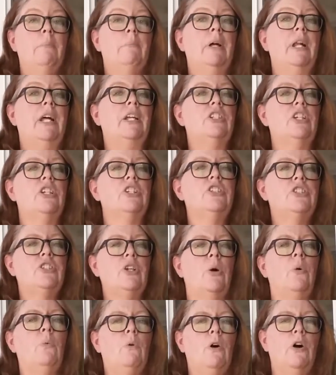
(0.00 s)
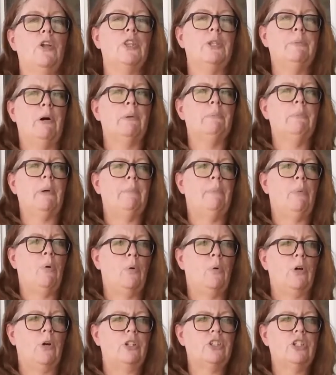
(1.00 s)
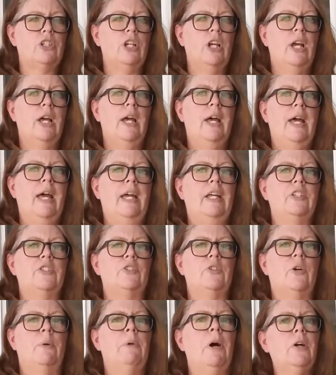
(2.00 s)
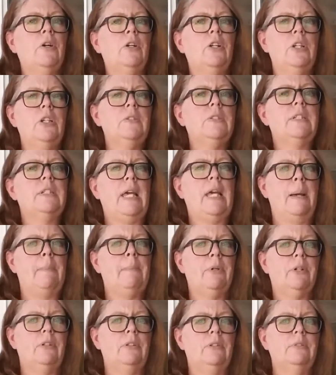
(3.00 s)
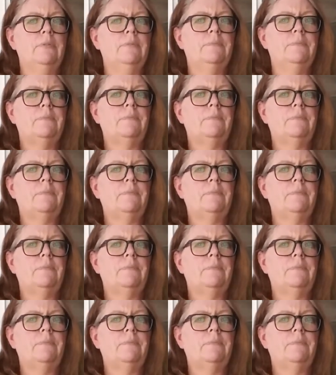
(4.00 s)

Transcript: but I just don't want them on my porch. And so I'm not going to use a chemical.